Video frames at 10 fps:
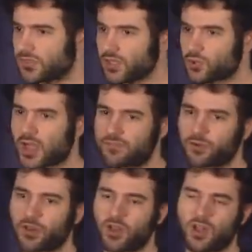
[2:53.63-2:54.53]
you have
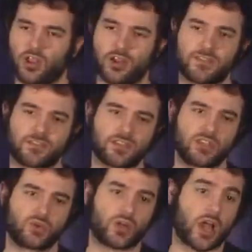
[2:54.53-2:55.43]
a lot of
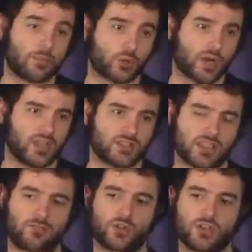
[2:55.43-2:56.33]
difficulty doing upgrades.
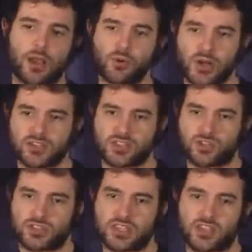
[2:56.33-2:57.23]
Like if you want to upgrade
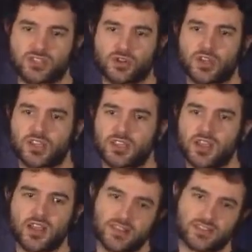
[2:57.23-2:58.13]
your ZK circuit,
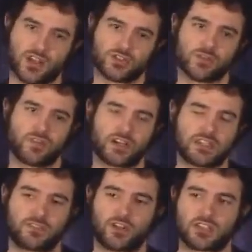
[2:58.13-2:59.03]
this is also a very
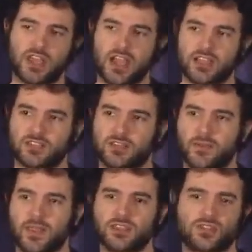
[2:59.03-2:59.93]
difficult task.
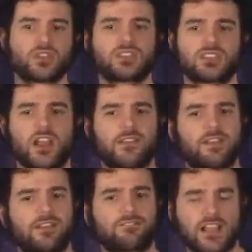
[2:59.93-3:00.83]
So it's not a
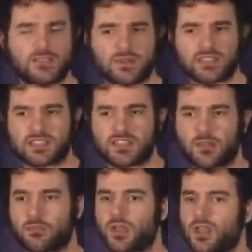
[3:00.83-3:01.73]
very flexible
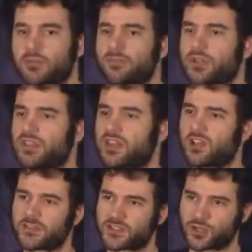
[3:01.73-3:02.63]
system, but you get a
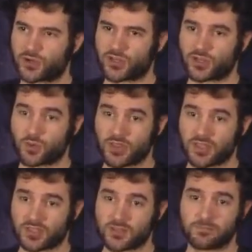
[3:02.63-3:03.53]
security to go with
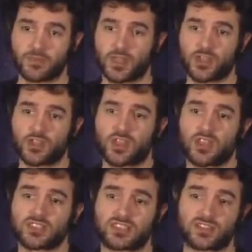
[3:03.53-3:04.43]
it.
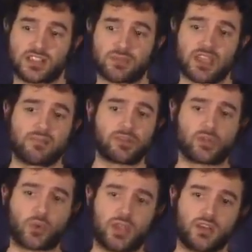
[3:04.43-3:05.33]
So there's something in
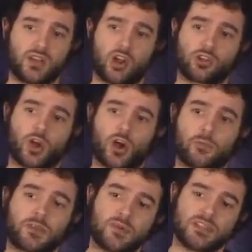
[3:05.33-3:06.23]
between called
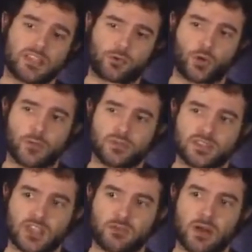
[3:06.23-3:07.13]
optimistic rollups
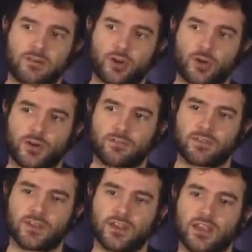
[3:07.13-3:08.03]
that you might have heard of
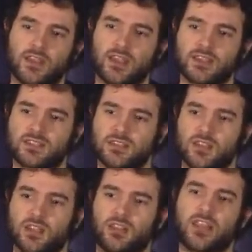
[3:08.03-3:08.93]
that's
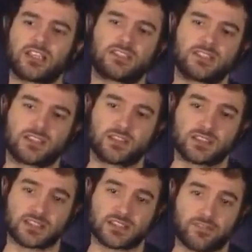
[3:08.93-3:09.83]
less
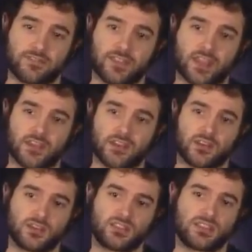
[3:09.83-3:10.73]
safe than
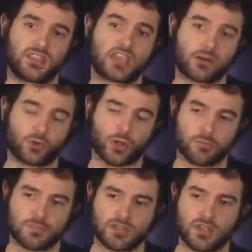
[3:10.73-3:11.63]
ZK
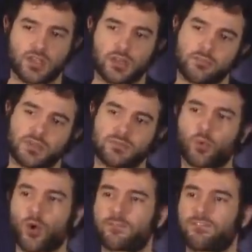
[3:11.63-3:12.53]
rollups, but
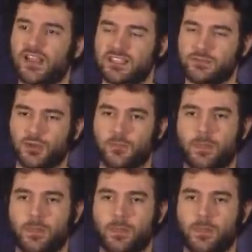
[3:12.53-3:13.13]
more flexible.